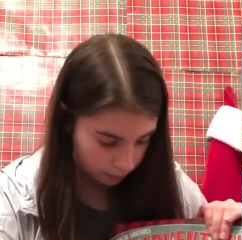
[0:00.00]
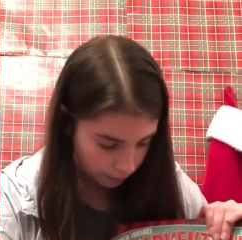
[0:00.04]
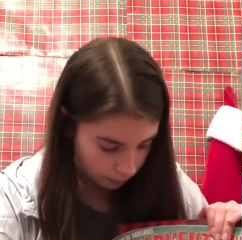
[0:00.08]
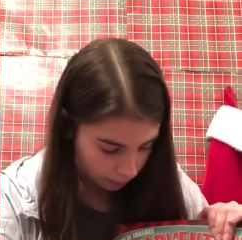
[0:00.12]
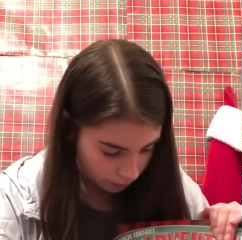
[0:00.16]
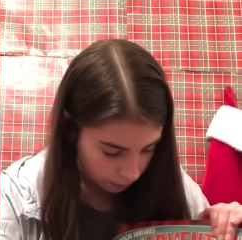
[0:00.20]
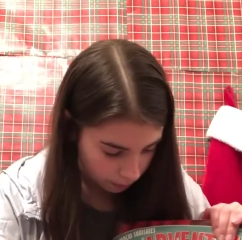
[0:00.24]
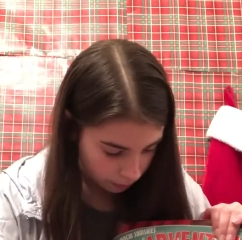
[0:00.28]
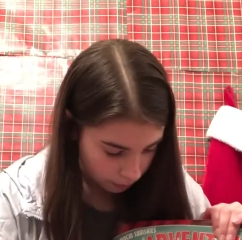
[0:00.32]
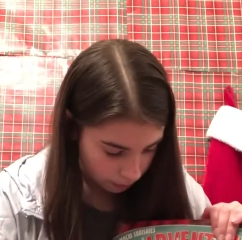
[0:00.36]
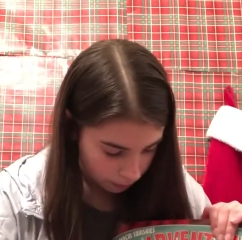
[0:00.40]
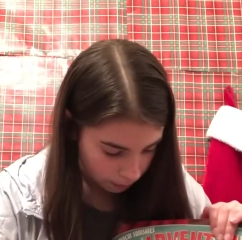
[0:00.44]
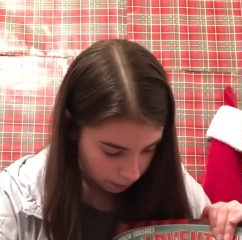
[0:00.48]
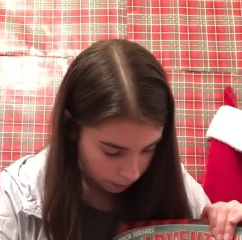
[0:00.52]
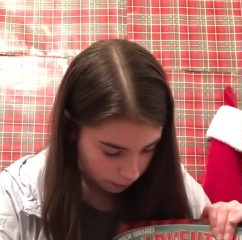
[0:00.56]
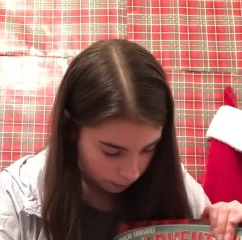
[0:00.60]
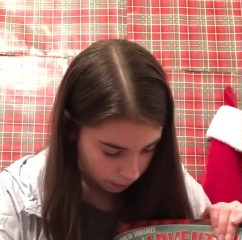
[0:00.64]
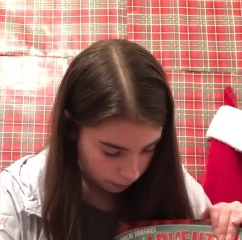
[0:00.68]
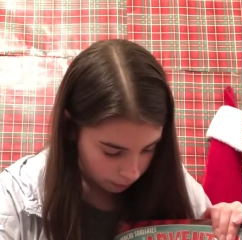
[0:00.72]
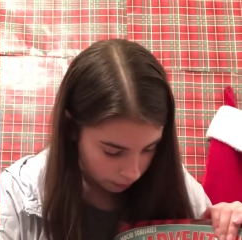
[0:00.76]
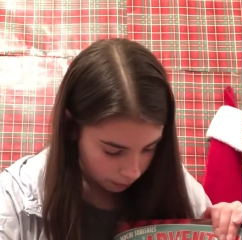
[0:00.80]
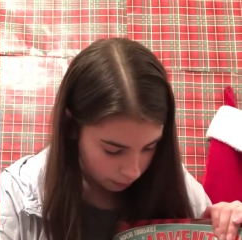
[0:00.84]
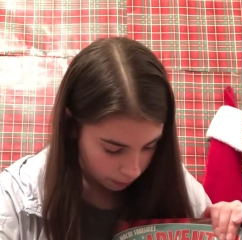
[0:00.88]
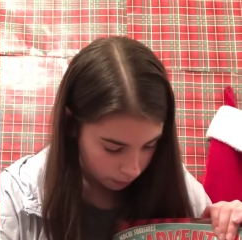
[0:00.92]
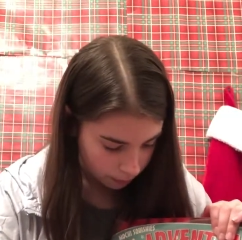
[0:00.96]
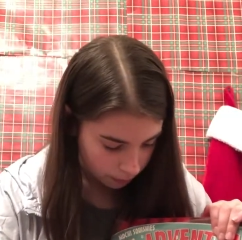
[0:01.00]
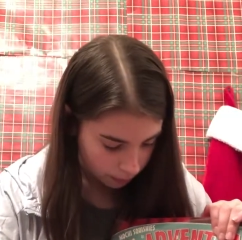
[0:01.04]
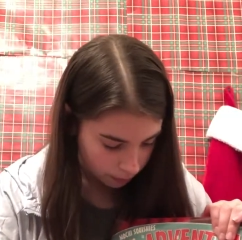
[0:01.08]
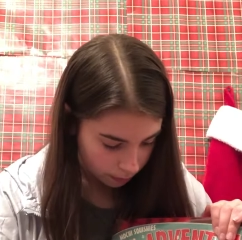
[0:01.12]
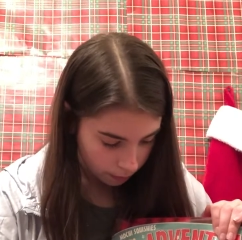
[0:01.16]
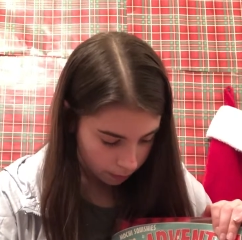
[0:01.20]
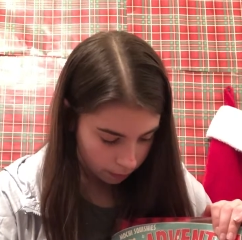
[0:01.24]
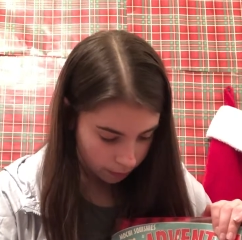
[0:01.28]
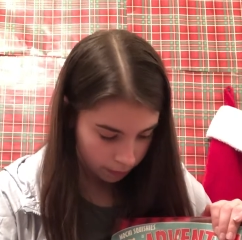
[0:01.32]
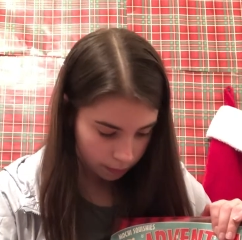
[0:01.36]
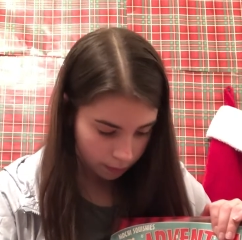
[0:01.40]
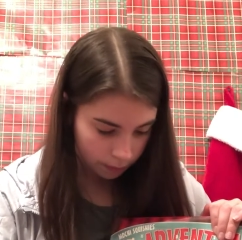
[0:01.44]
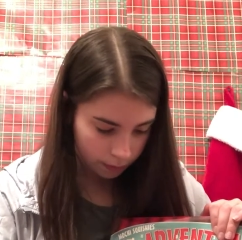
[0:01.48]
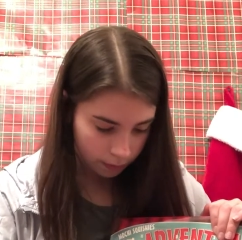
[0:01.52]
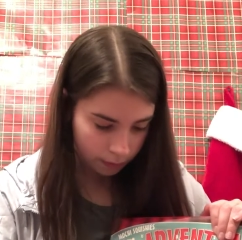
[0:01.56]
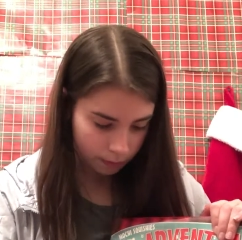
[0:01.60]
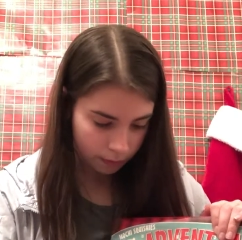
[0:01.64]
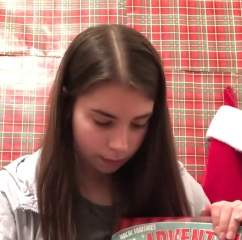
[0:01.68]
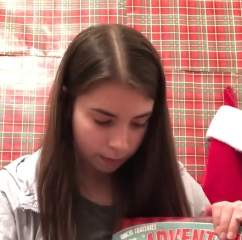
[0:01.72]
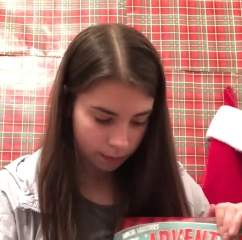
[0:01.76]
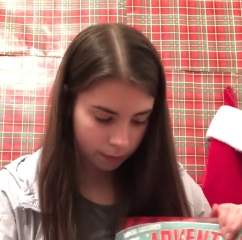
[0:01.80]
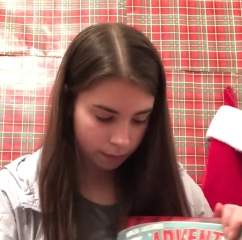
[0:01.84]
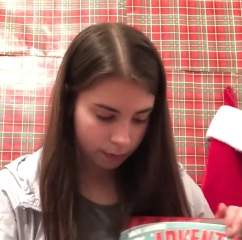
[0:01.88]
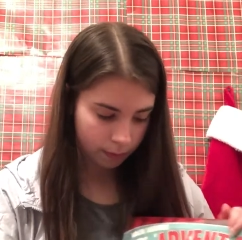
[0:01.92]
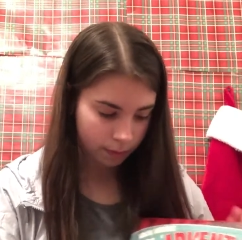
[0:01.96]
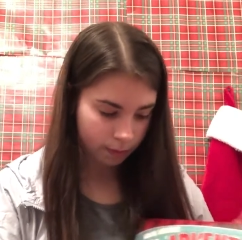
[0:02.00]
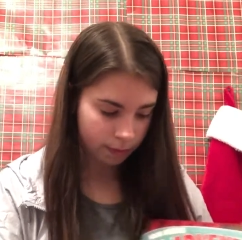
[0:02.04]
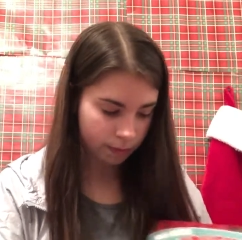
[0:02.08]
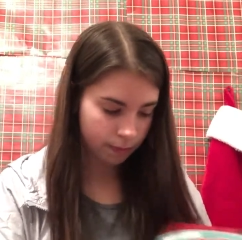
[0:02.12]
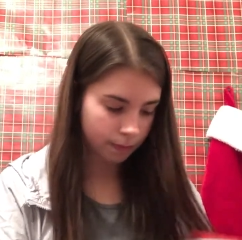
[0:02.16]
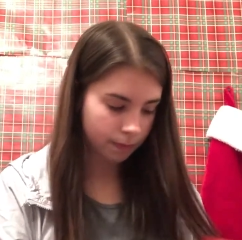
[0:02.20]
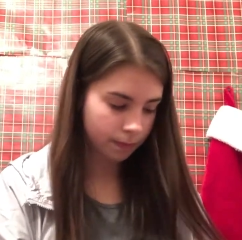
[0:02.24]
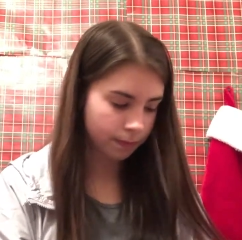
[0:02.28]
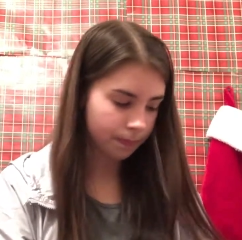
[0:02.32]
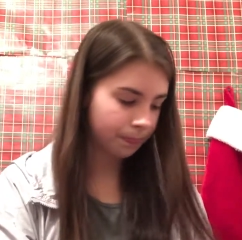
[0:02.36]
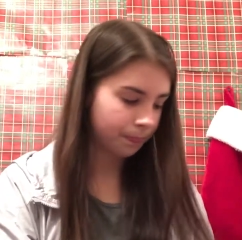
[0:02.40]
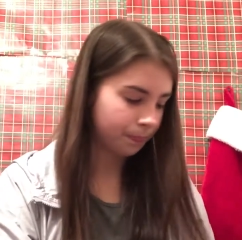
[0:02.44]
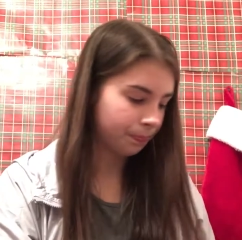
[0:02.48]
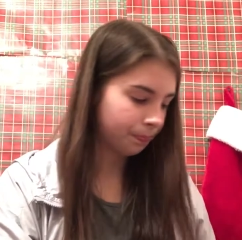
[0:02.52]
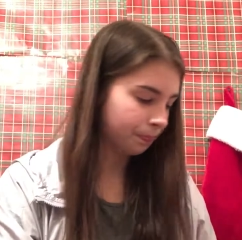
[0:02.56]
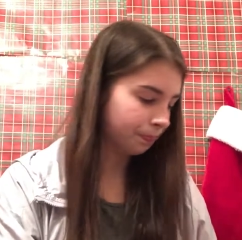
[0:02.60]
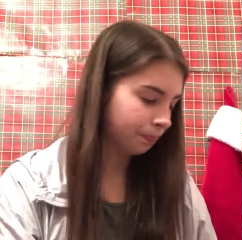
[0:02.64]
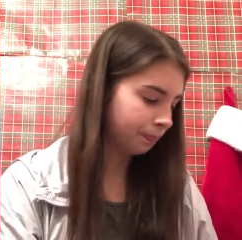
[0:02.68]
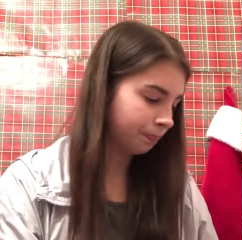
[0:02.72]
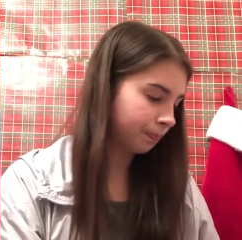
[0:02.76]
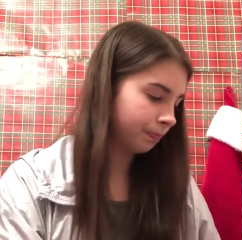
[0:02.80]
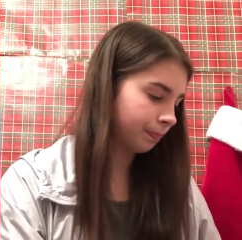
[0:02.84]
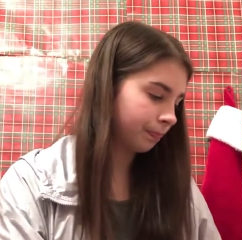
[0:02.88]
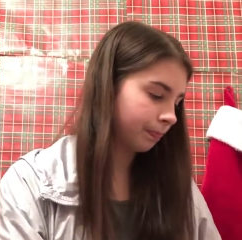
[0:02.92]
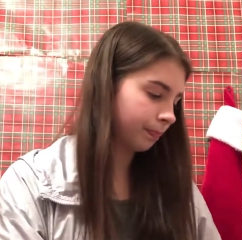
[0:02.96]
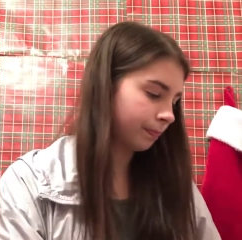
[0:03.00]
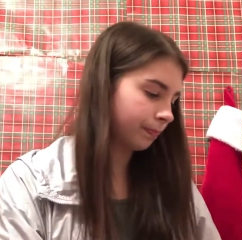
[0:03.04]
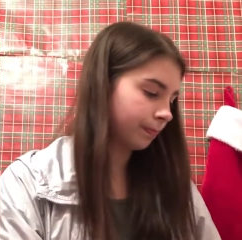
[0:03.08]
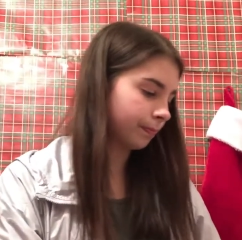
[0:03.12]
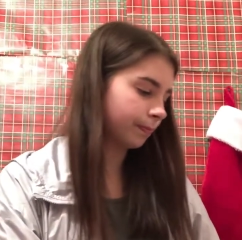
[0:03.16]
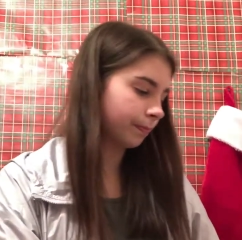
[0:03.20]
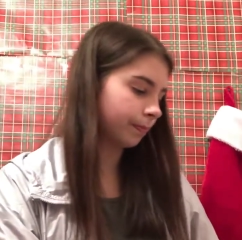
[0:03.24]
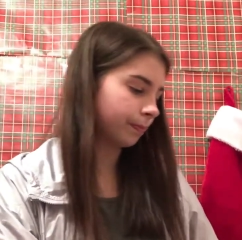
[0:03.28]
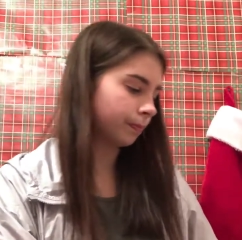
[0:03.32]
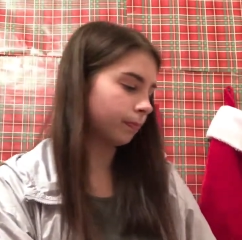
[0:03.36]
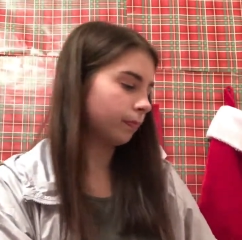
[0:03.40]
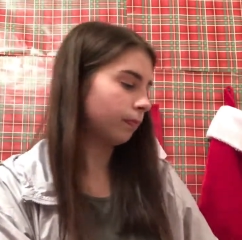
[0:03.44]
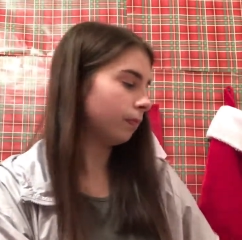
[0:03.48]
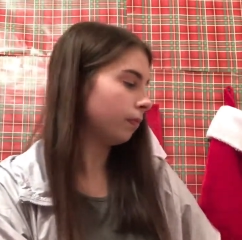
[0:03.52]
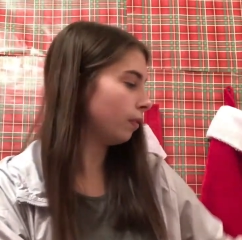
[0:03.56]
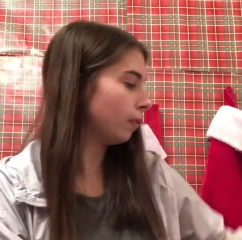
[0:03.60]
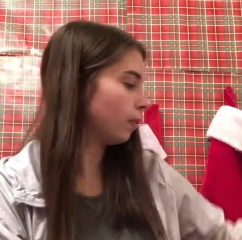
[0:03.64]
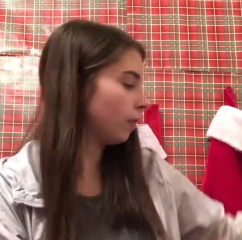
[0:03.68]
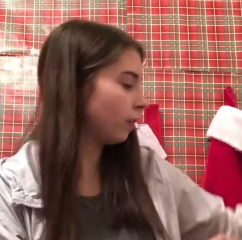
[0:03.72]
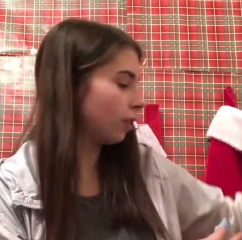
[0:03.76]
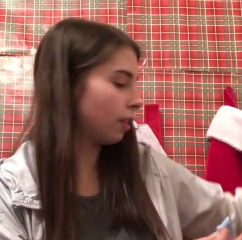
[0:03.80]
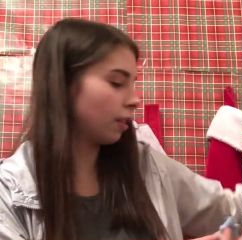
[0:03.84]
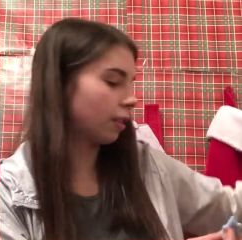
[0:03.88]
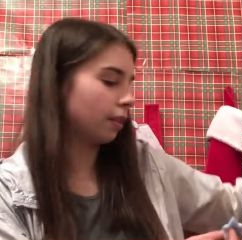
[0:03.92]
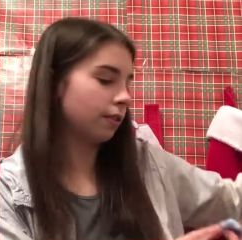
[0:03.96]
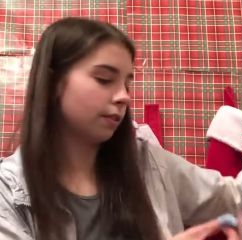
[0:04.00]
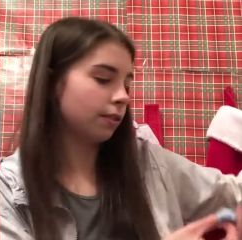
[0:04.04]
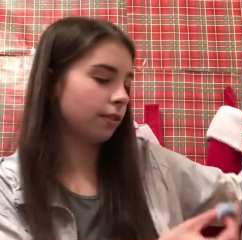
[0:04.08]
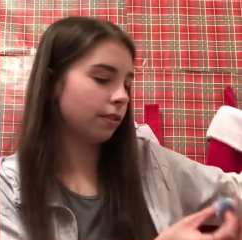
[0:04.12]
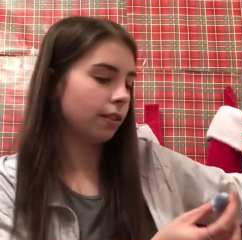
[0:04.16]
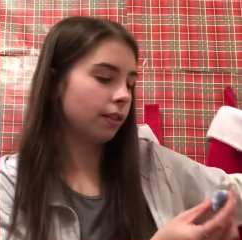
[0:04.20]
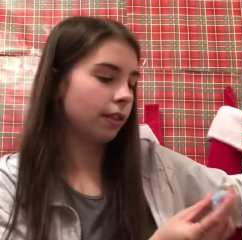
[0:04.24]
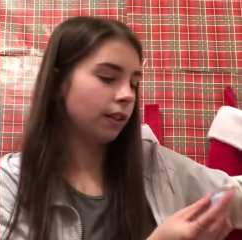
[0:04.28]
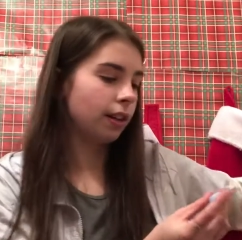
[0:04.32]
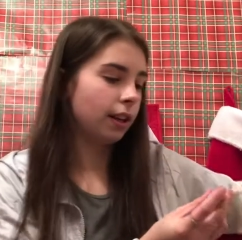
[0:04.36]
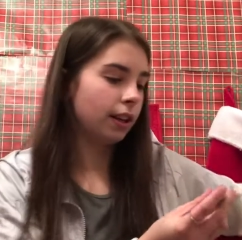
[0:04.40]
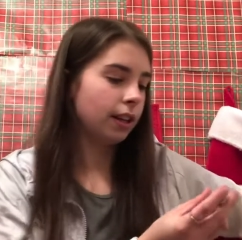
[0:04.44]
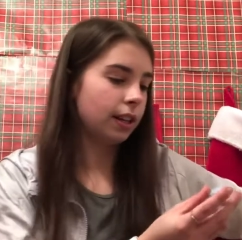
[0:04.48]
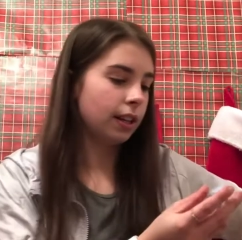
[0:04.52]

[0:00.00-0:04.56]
Nothing is said.